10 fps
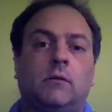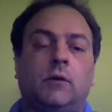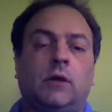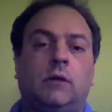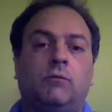
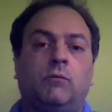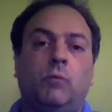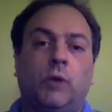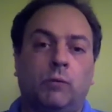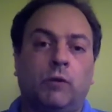we
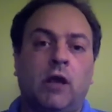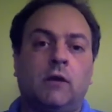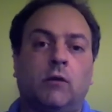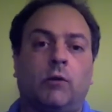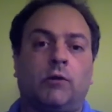we went
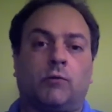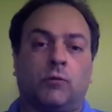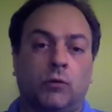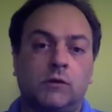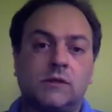in knowing the
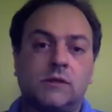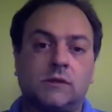rules,